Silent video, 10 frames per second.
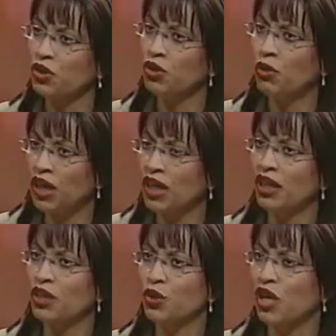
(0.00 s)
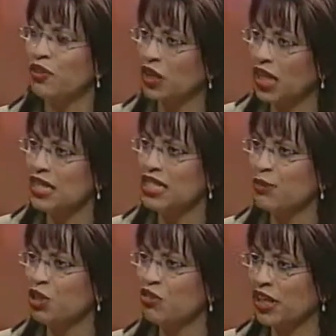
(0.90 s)
you go ahead and you have your
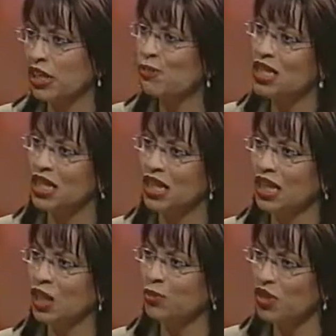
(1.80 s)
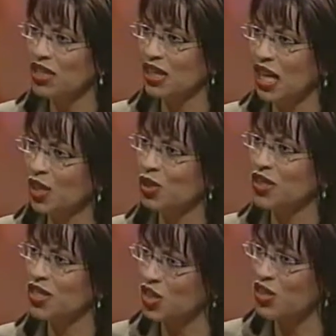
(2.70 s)
calcium and your vitamin D, can a person
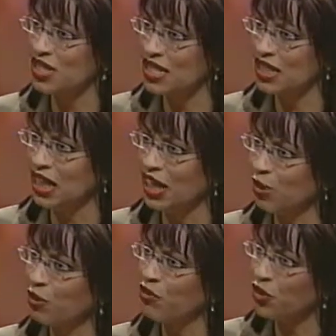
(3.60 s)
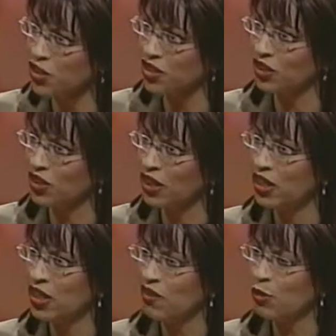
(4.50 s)
actually start to see any reversal
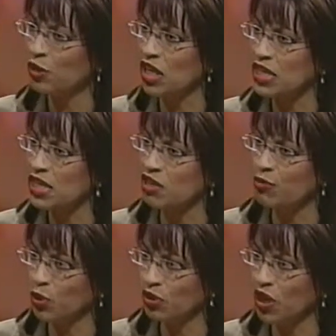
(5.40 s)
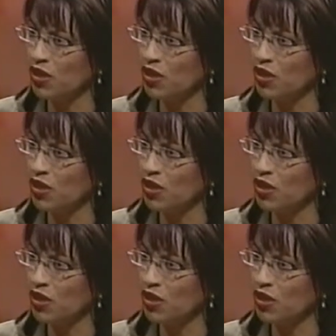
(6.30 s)
of the process of bone loss?